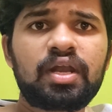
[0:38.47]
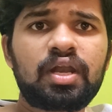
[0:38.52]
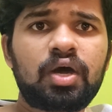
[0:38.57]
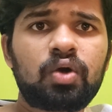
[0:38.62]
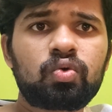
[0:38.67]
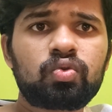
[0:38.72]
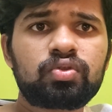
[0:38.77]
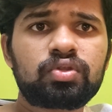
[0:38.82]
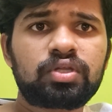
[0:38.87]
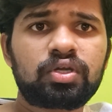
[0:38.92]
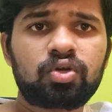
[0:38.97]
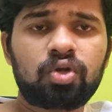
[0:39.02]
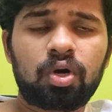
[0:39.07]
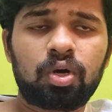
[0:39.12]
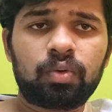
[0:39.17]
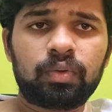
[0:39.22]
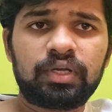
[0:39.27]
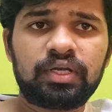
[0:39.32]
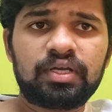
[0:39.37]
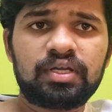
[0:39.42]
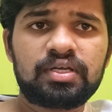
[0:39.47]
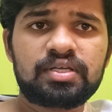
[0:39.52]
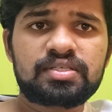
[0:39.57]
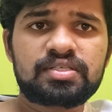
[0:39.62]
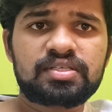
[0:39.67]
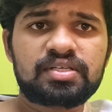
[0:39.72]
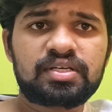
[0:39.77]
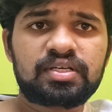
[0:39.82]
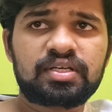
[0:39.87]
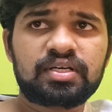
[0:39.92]
Now, the novel
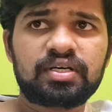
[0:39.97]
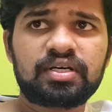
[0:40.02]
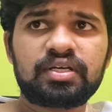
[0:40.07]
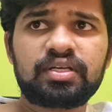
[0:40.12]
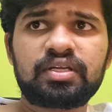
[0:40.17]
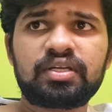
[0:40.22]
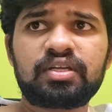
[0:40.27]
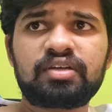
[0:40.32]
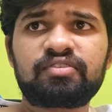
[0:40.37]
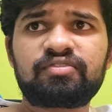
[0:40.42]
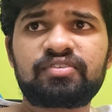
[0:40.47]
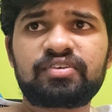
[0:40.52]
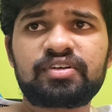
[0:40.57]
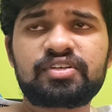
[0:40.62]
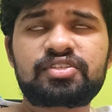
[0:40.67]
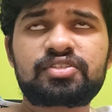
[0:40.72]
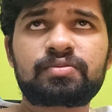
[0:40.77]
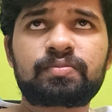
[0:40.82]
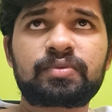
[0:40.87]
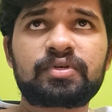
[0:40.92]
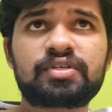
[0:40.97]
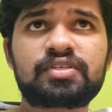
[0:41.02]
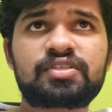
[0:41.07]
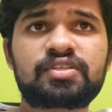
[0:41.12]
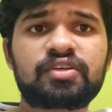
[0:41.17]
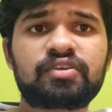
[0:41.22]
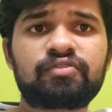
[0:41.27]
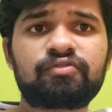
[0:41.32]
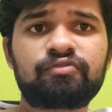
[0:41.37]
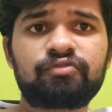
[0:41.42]
is written in a first
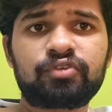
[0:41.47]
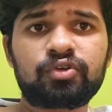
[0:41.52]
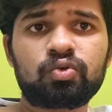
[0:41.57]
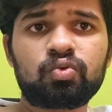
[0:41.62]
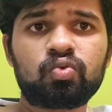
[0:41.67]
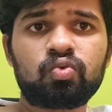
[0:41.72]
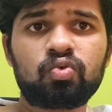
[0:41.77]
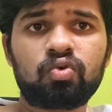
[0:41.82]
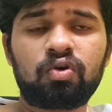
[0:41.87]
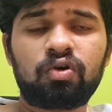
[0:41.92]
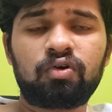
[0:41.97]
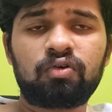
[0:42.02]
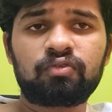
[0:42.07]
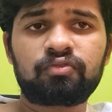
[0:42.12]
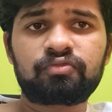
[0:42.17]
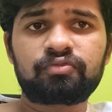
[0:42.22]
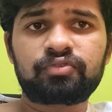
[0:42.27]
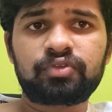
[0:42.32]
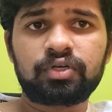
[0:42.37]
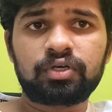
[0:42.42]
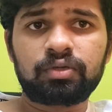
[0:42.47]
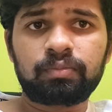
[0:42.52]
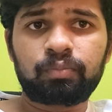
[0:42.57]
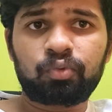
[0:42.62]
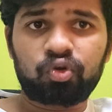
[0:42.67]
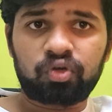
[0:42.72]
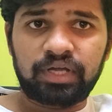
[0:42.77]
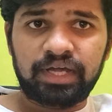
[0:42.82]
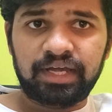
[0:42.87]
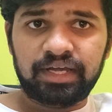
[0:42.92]
person view of the
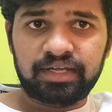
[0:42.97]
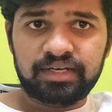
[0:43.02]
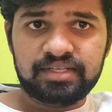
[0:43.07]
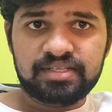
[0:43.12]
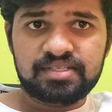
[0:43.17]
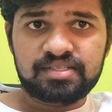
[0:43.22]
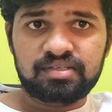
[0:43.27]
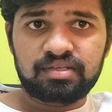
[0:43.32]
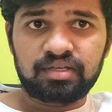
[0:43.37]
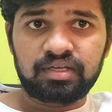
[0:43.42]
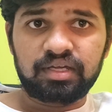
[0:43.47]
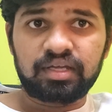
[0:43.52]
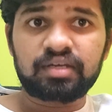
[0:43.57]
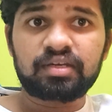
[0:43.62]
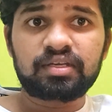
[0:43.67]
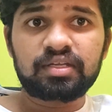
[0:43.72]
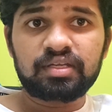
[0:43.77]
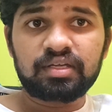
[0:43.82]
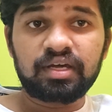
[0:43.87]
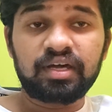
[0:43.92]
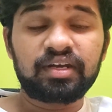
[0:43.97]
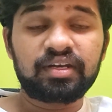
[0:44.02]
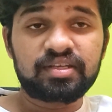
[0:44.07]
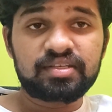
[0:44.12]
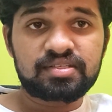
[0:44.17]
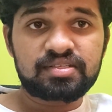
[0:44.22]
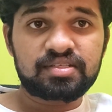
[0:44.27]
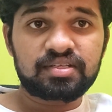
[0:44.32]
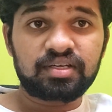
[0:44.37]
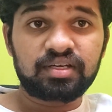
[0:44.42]
protagonist,
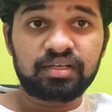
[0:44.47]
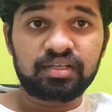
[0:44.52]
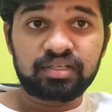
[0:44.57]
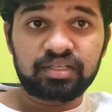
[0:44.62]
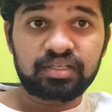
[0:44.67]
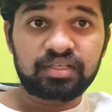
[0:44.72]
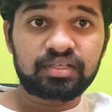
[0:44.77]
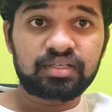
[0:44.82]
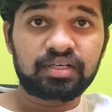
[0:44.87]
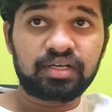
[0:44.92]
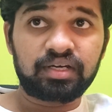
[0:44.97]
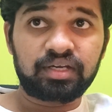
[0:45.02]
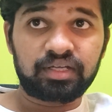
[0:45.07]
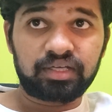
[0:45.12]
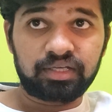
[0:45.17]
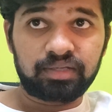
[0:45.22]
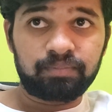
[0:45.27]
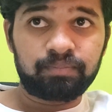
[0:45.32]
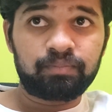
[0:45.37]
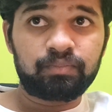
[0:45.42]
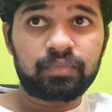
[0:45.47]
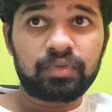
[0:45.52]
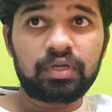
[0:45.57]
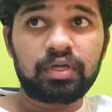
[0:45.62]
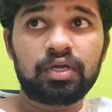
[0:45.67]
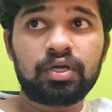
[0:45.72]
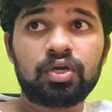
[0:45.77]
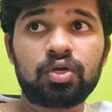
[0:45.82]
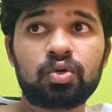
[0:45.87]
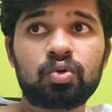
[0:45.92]
Ernest Ernie Cunningham,
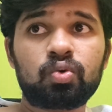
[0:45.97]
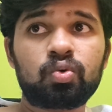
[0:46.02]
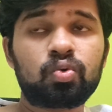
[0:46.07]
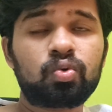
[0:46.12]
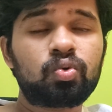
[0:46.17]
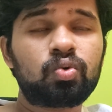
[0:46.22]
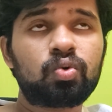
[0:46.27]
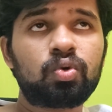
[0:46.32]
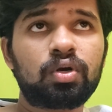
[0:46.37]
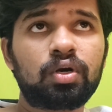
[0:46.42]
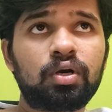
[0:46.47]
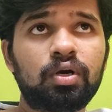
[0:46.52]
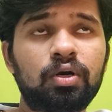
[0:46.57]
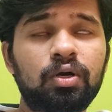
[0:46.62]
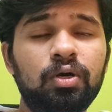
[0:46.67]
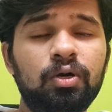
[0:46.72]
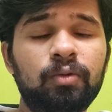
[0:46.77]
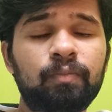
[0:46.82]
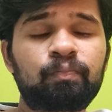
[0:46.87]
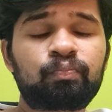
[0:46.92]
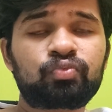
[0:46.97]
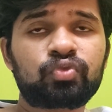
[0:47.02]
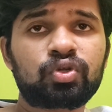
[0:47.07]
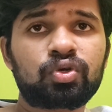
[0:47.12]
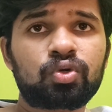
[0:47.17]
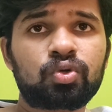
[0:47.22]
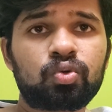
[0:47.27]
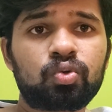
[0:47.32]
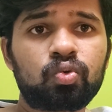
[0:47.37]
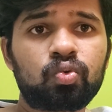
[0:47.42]

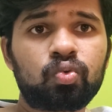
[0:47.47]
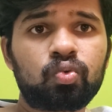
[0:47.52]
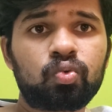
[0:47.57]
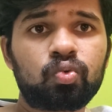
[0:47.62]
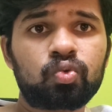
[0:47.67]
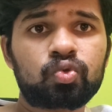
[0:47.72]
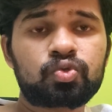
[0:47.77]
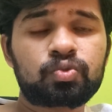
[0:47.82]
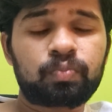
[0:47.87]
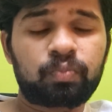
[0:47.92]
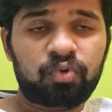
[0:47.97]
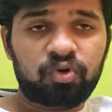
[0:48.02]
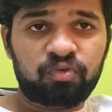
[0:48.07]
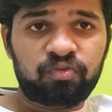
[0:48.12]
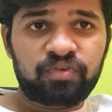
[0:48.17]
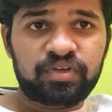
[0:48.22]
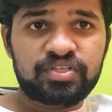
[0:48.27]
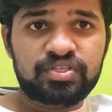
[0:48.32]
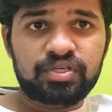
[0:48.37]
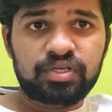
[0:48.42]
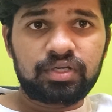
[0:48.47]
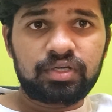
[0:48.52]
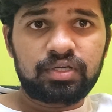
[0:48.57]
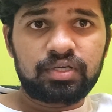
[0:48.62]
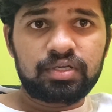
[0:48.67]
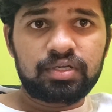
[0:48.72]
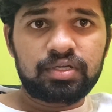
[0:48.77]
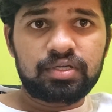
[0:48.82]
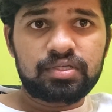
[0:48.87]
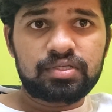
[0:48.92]
whose
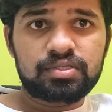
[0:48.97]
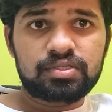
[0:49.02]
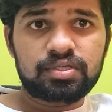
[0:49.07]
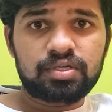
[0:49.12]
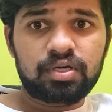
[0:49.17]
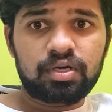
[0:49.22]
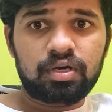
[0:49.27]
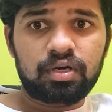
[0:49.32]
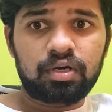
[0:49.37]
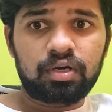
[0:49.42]
profession is